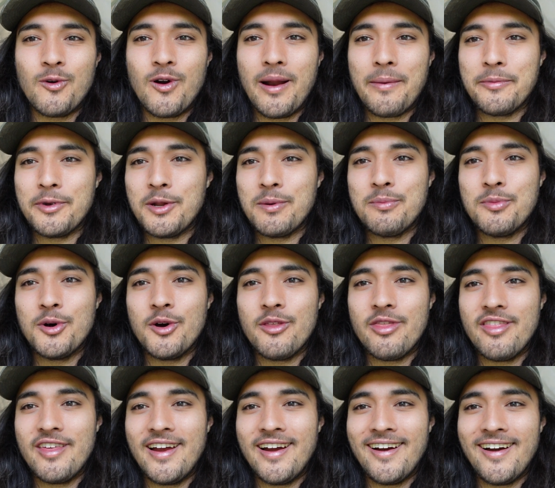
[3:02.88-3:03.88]
where I'm going to put
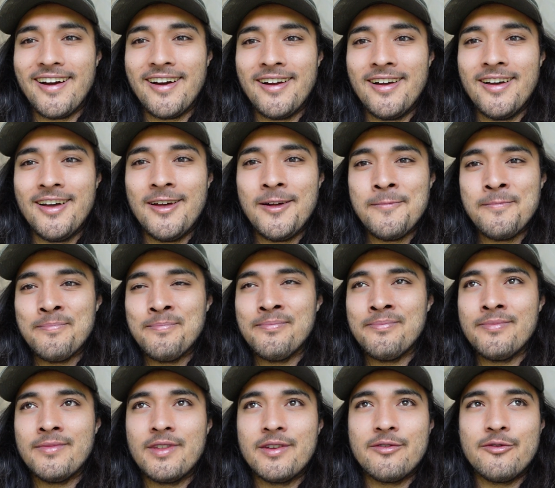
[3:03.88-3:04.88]
their
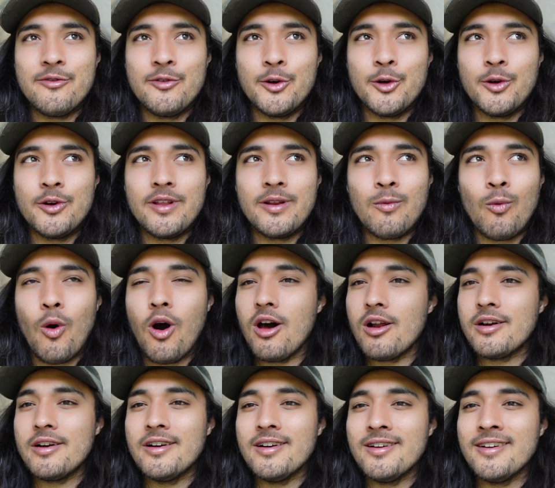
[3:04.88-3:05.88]
food and
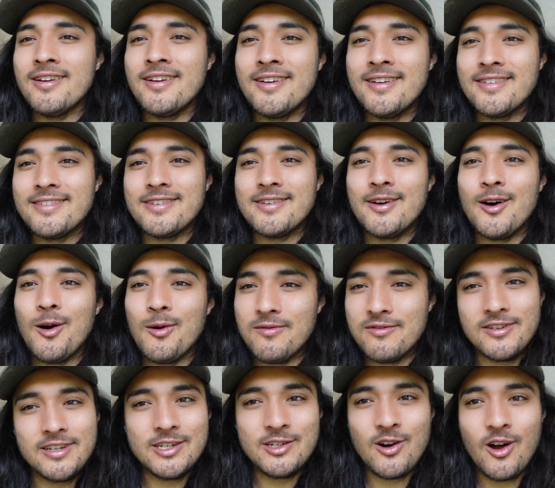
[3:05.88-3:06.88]
water to
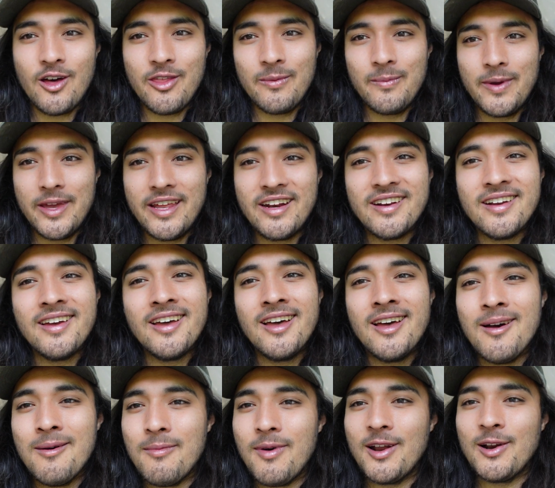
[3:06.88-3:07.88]
hopefully draw them in.
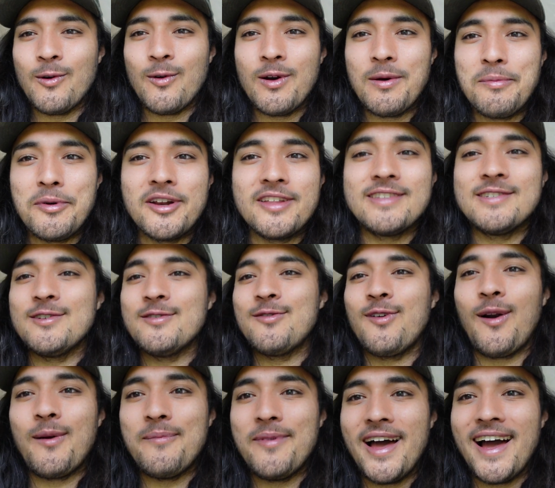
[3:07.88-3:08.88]
But I don't want to put it too
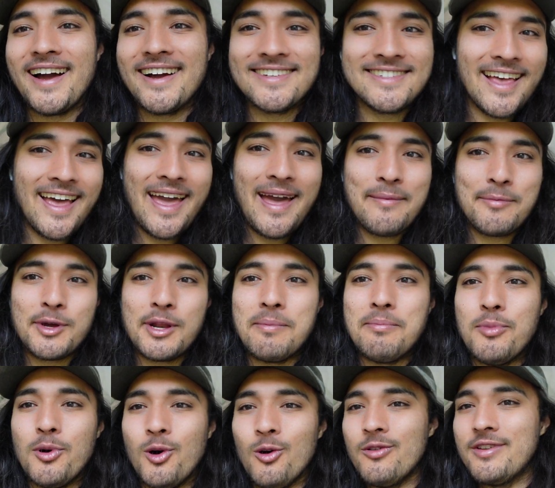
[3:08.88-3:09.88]
far back because I am going to
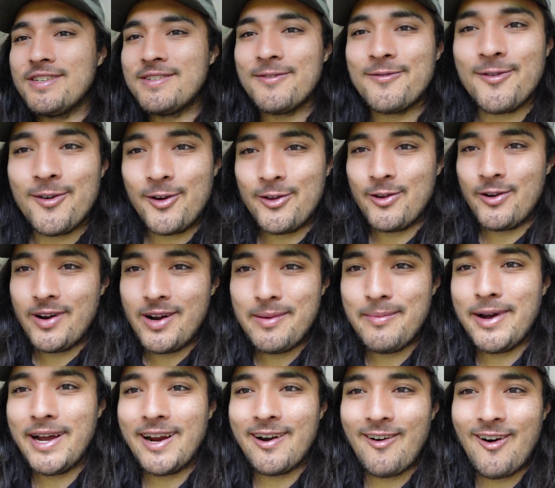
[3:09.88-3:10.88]
pull this further into
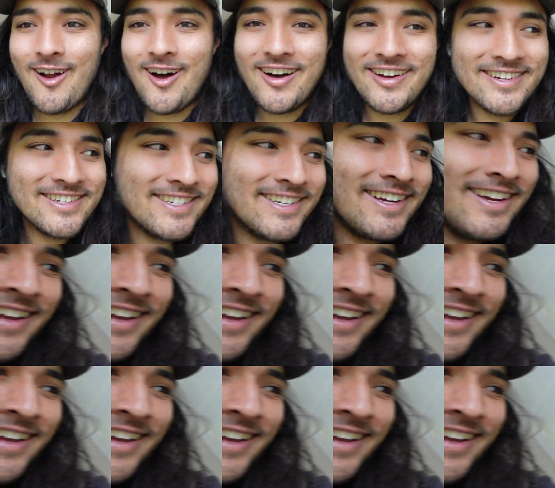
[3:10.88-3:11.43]
my garage